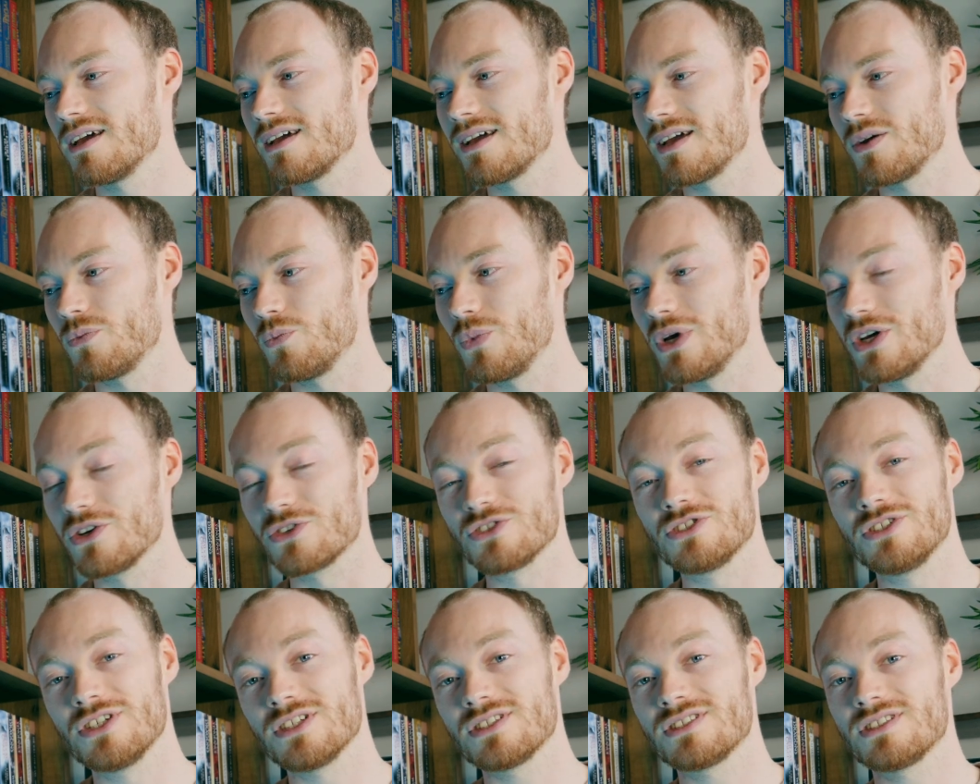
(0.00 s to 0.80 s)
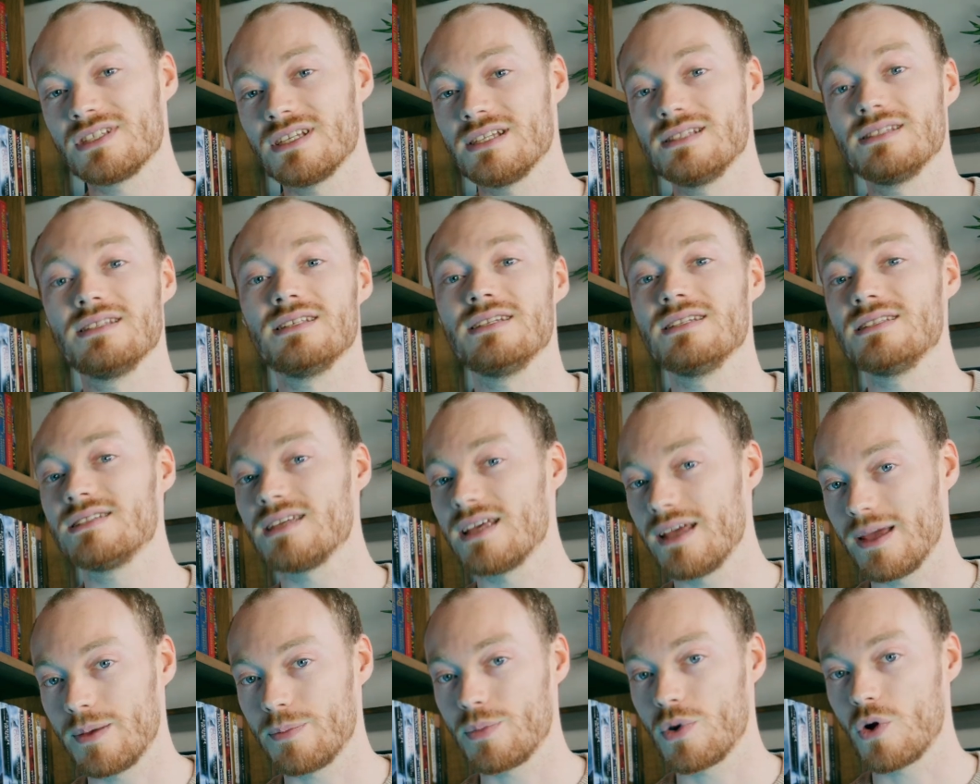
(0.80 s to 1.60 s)
and we are just seeing the
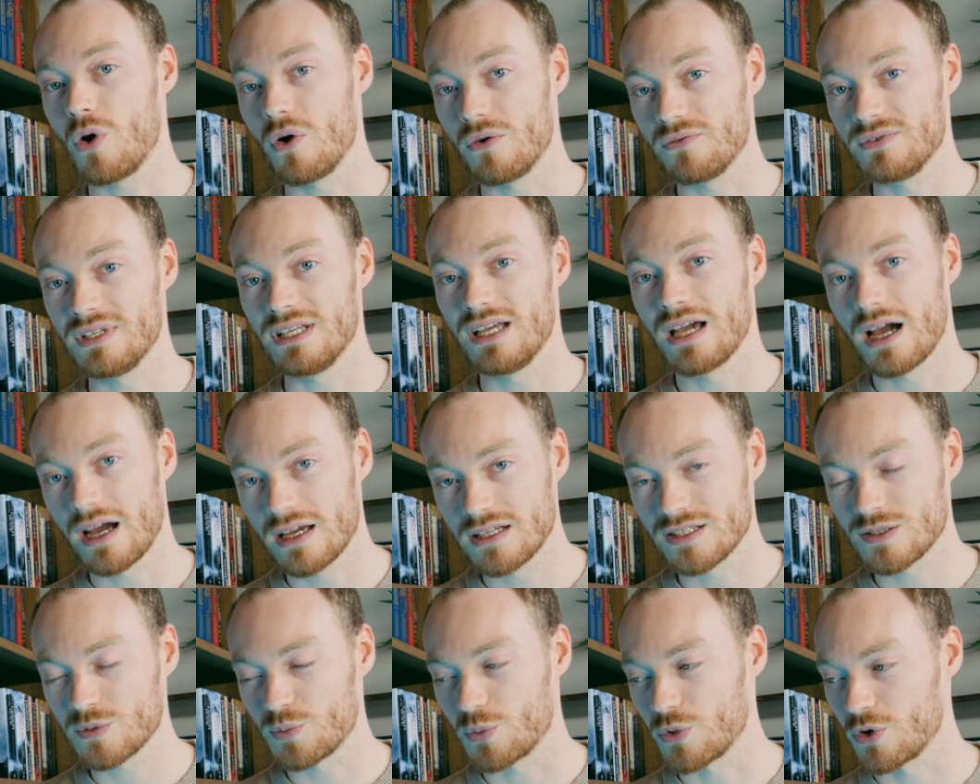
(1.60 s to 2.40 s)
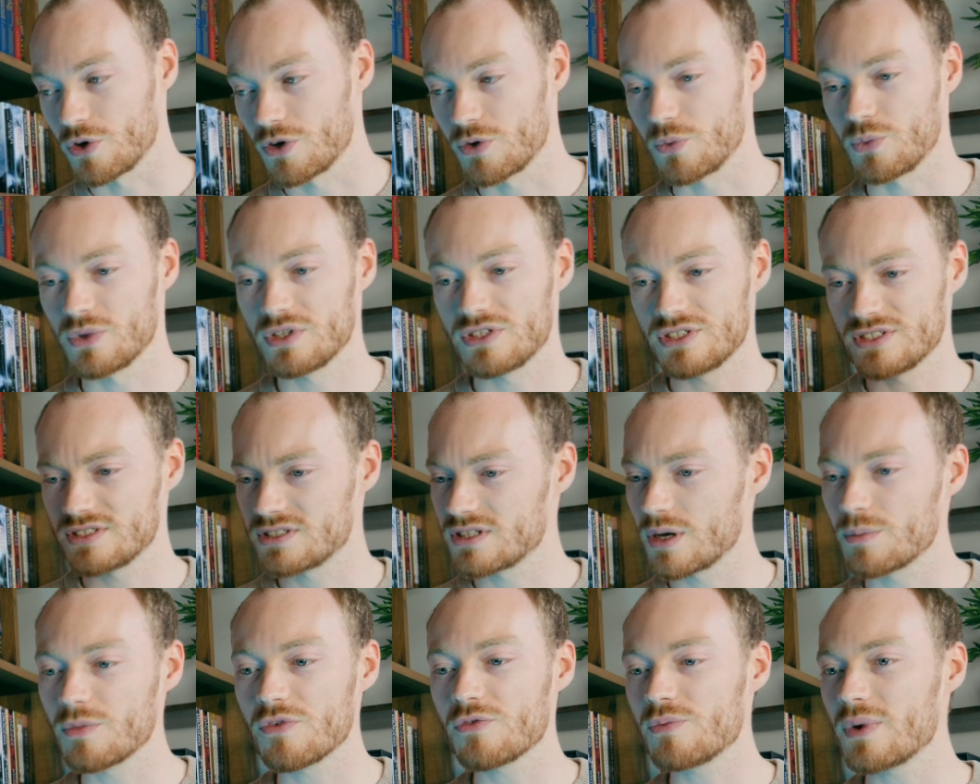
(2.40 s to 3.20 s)
tip of the iceberg, which is
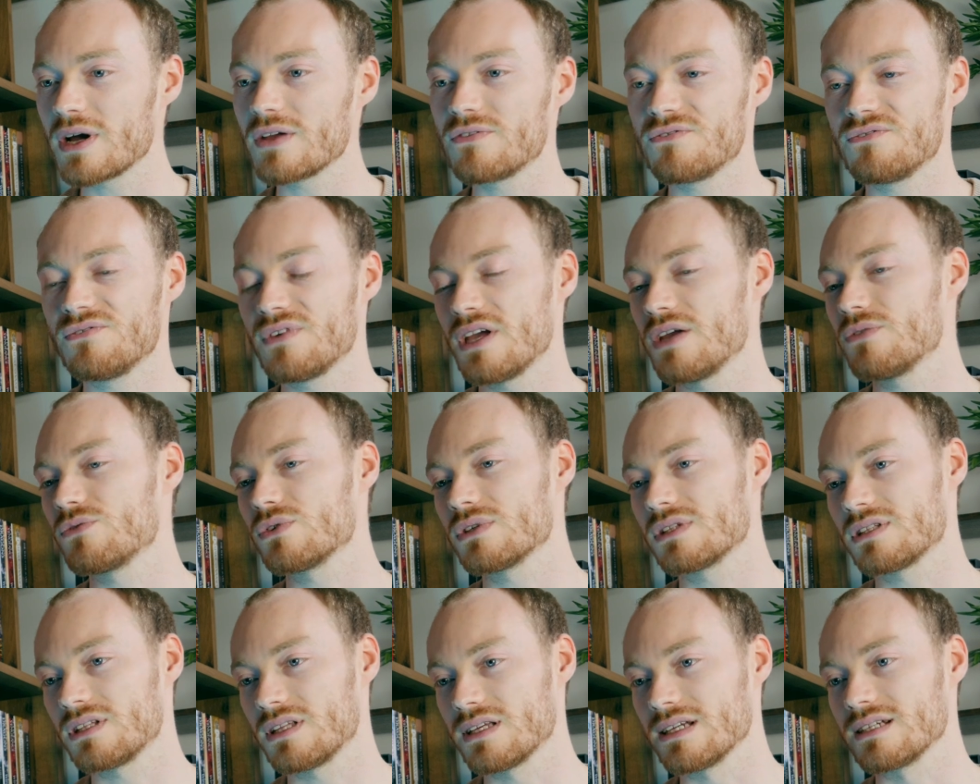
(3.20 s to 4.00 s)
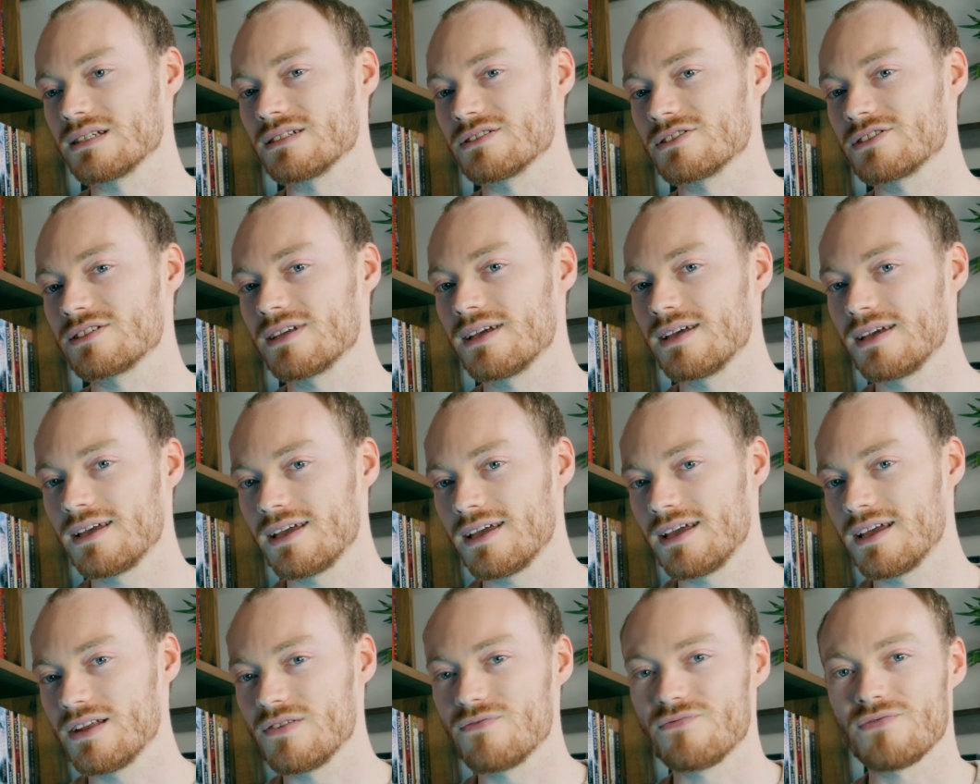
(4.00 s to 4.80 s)
some of my favorite things
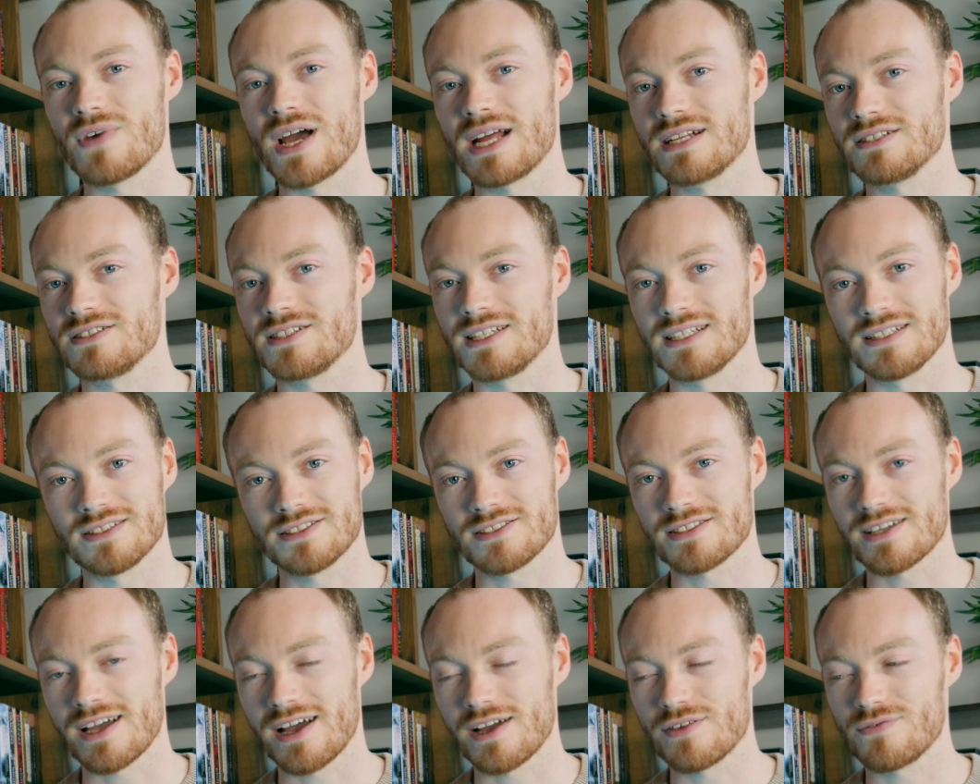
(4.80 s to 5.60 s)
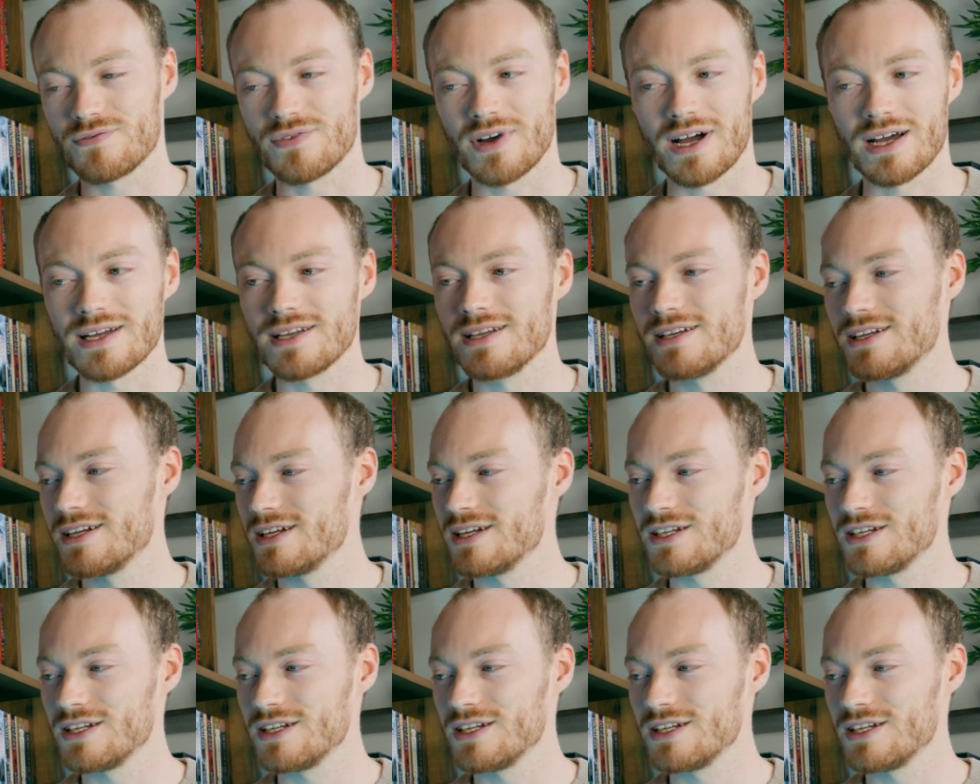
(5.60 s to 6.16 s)
in fantasy and sci-fi.